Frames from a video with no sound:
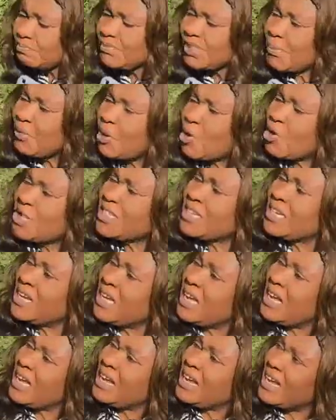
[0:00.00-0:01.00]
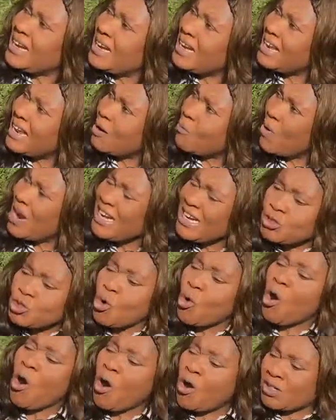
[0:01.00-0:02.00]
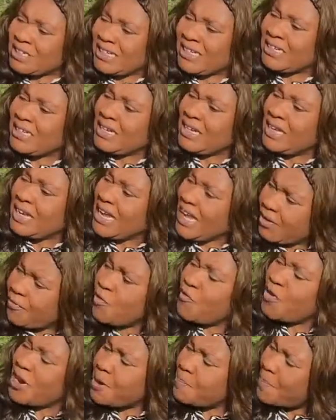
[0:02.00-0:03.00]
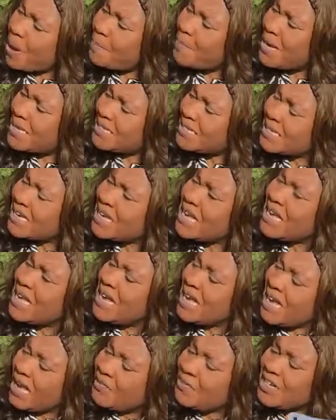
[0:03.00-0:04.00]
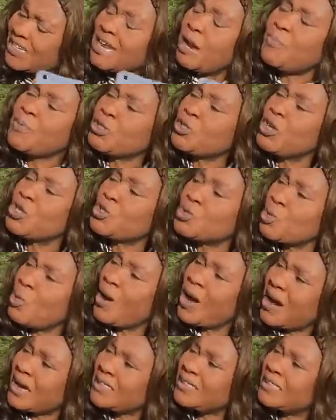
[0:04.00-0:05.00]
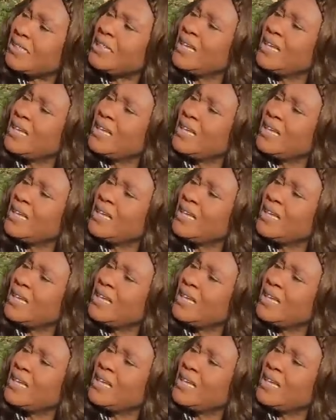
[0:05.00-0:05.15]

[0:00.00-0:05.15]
Because when it's so hot, even for the peppers, if the temperature is too hot,